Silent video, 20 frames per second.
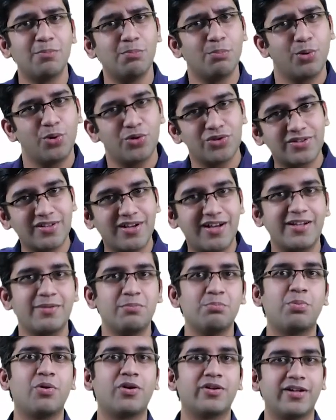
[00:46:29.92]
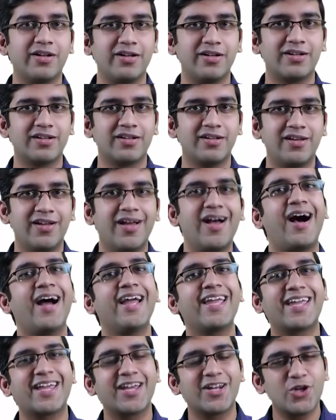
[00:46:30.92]
Both are important.
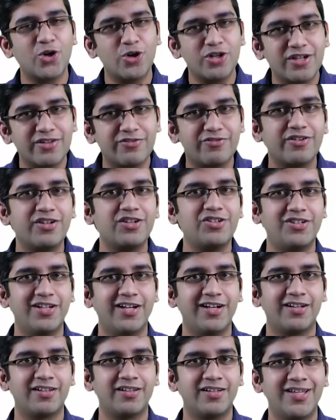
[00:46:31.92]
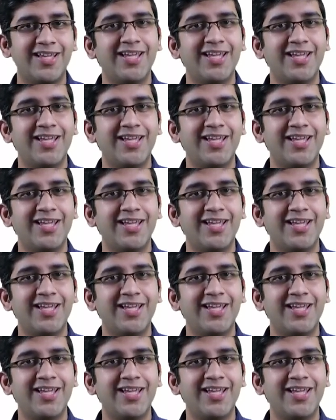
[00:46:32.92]
I cannot differentiate.